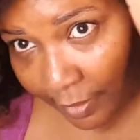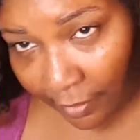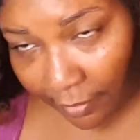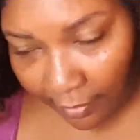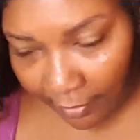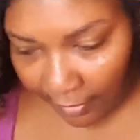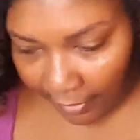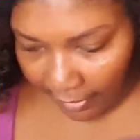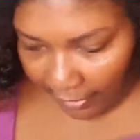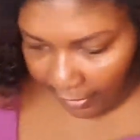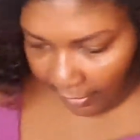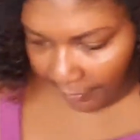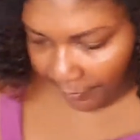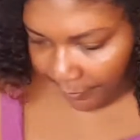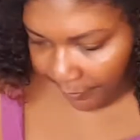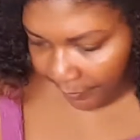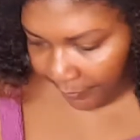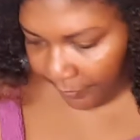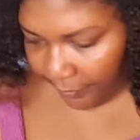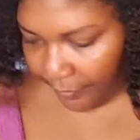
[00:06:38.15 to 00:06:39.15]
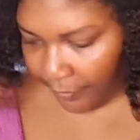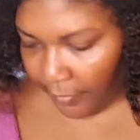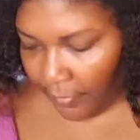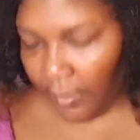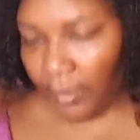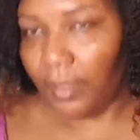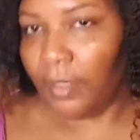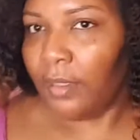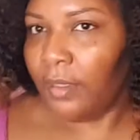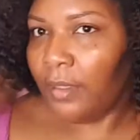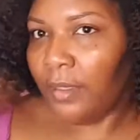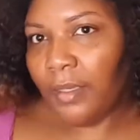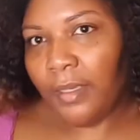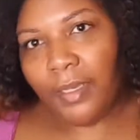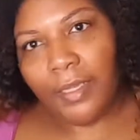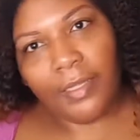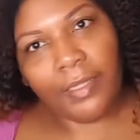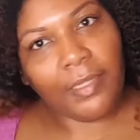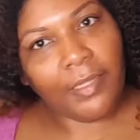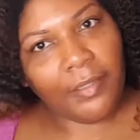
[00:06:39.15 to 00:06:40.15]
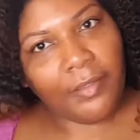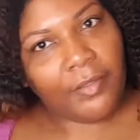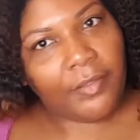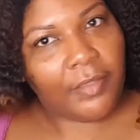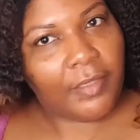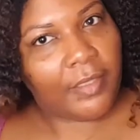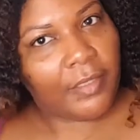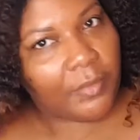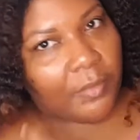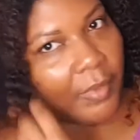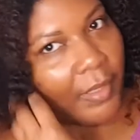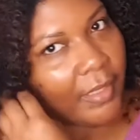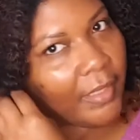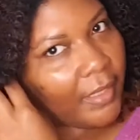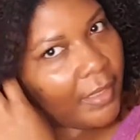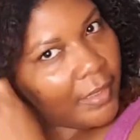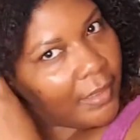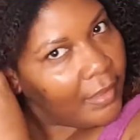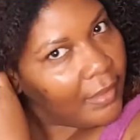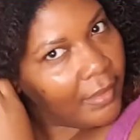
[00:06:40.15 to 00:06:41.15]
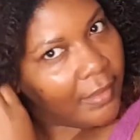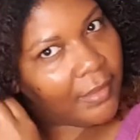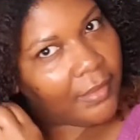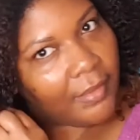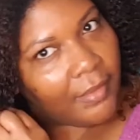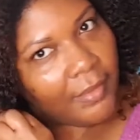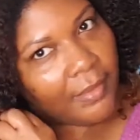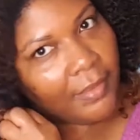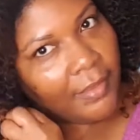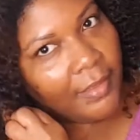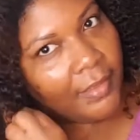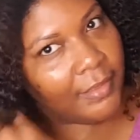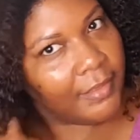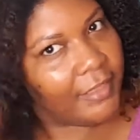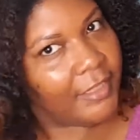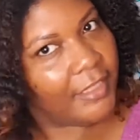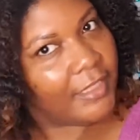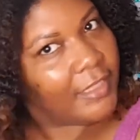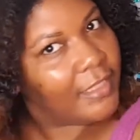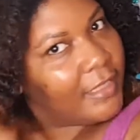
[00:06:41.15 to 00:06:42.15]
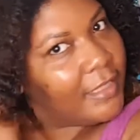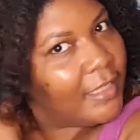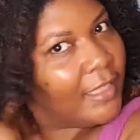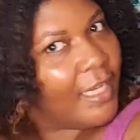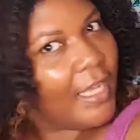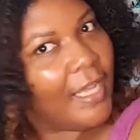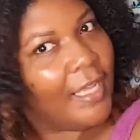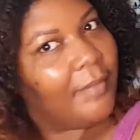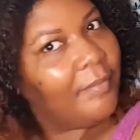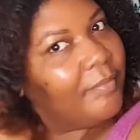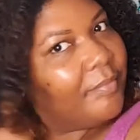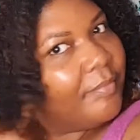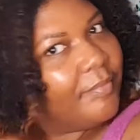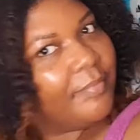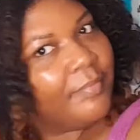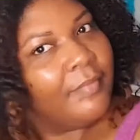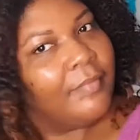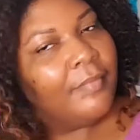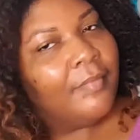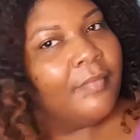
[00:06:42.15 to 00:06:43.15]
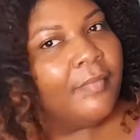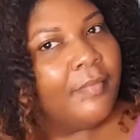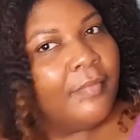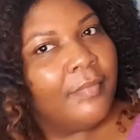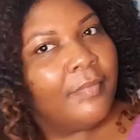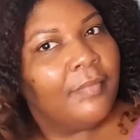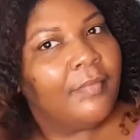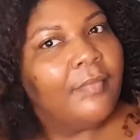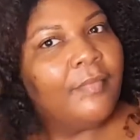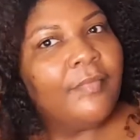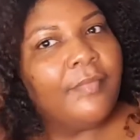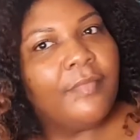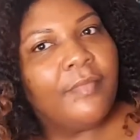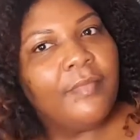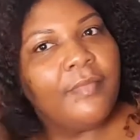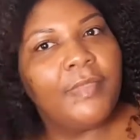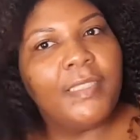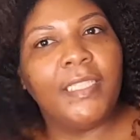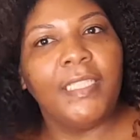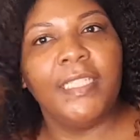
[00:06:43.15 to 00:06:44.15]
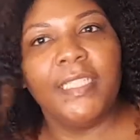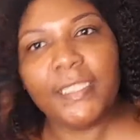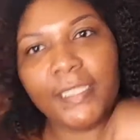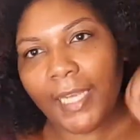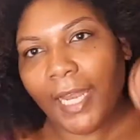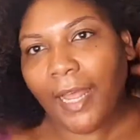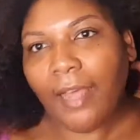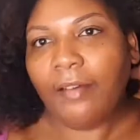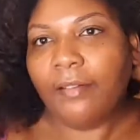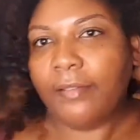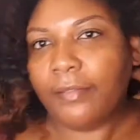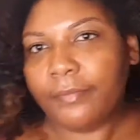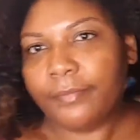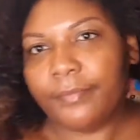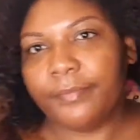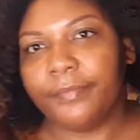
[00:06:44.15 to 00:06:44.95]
Okay. And then you just want to jizz it up. Tease it out.